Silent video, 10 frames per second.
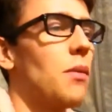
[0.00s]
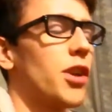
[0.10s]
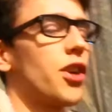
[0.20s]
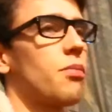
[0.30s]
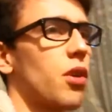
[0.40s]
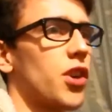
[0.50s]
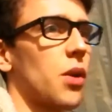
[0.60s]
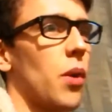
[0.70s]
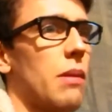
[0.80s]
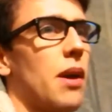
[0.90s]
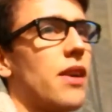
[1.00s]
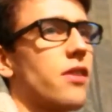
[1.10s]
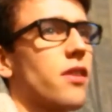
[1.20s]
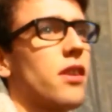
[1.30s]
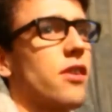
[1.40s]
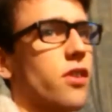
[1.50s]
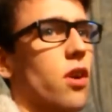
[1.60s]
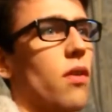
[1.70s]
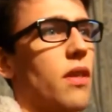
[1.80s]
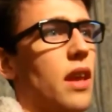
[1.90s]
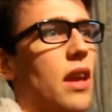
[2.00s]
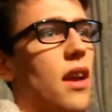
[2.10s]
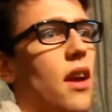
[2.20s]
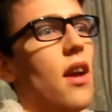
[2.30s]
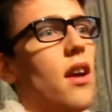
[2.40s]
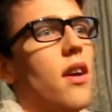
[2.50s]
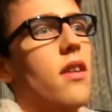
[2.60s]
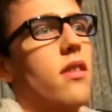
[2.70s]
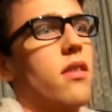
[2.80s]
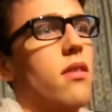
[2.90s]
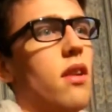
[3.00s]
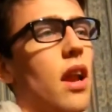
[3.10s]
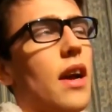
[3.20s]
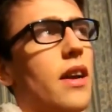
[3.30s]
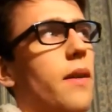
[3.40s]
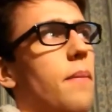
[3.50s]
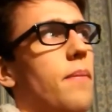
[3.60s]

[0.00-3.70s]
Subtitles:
which Project Wheatbase has got the, like,